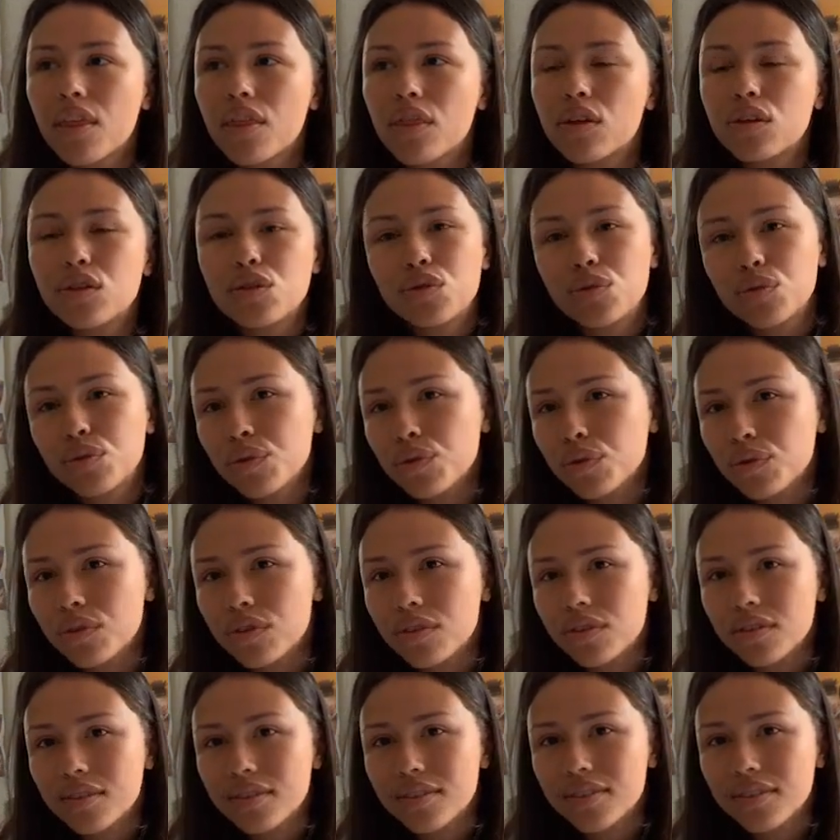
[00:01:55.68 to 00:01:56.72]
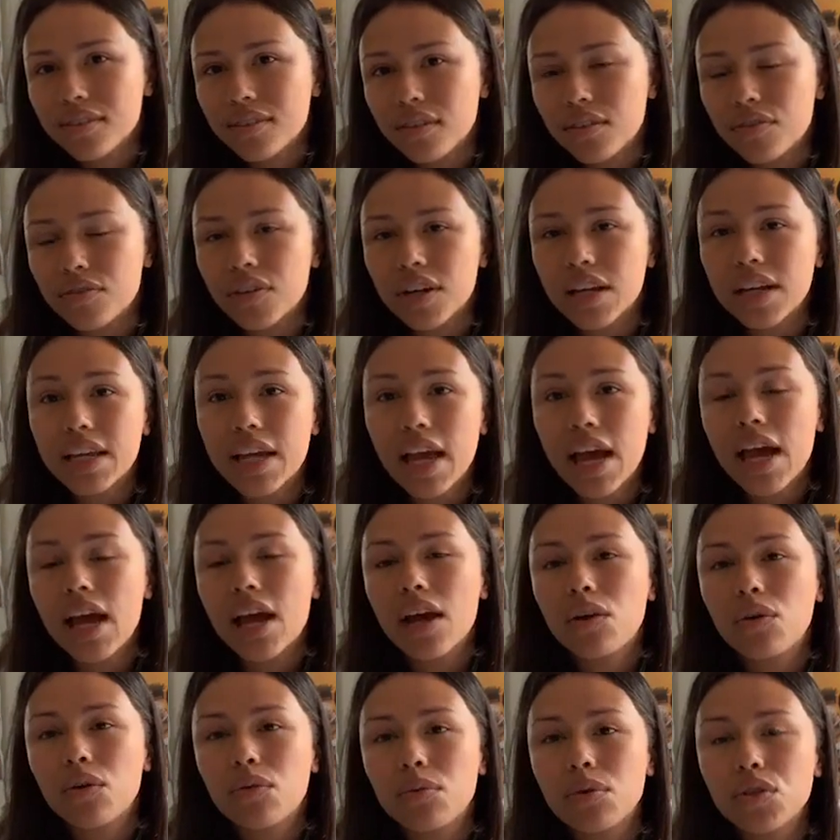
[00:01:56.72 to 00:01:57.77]
the truth. We
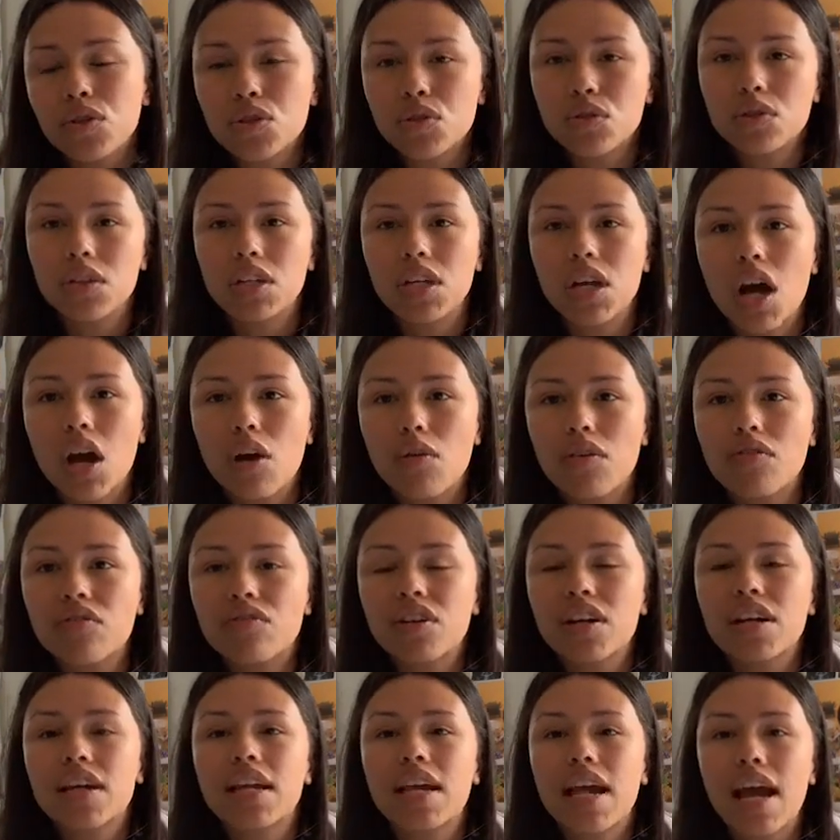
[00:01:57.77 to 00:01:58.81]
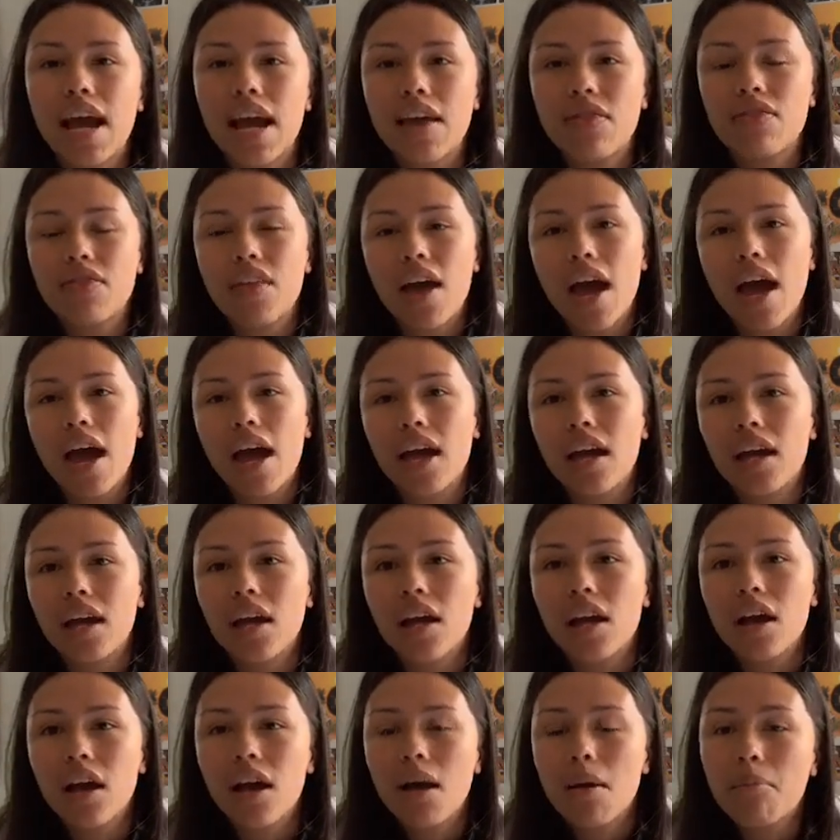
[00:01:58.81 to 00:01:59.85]
forget who we truly are. We forget that
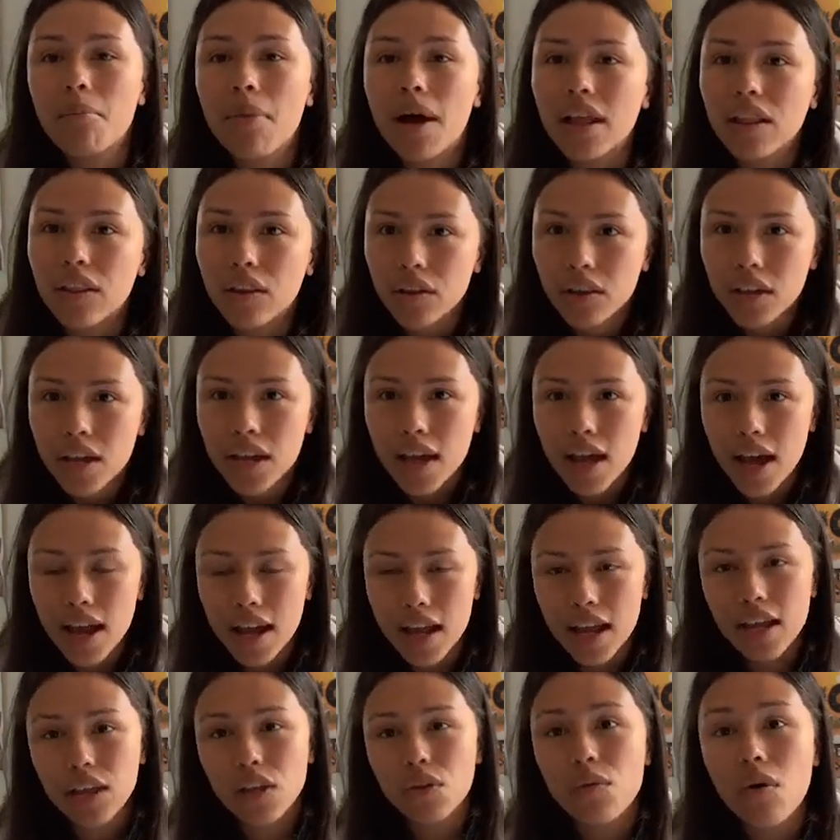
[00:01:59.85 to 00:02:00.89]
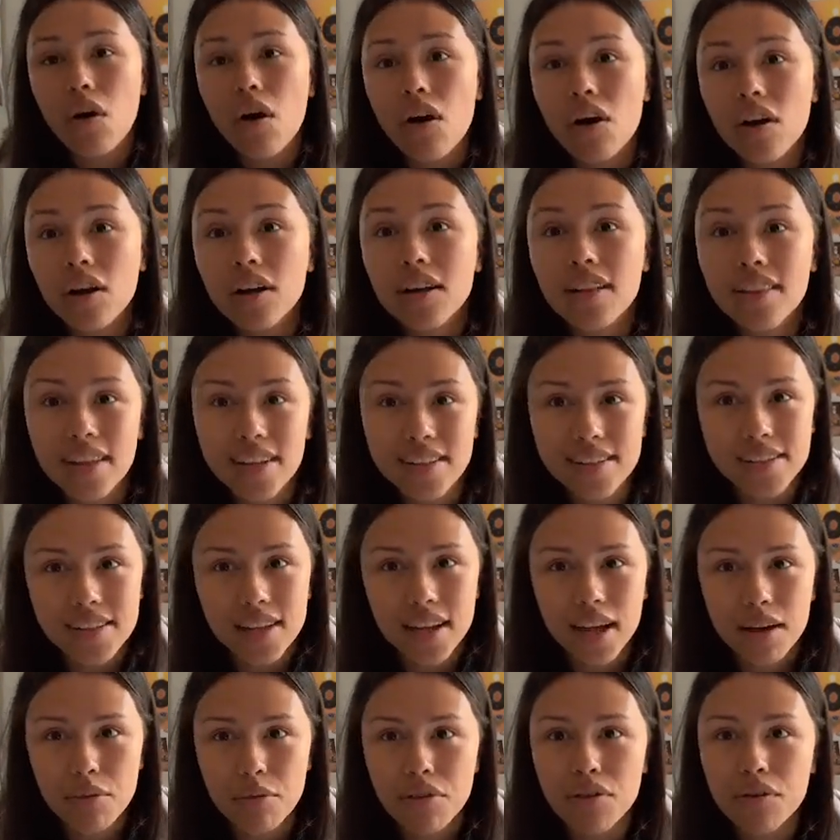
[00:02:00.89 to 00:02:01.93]
by looking at it, you are cleansing
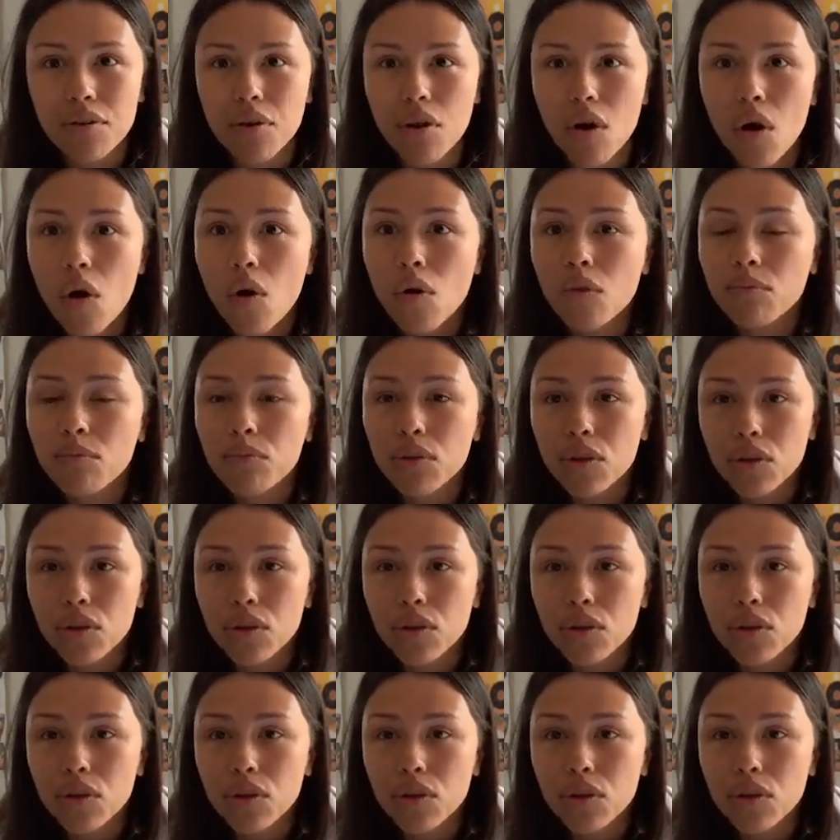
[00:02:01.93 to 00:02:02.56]
it with your own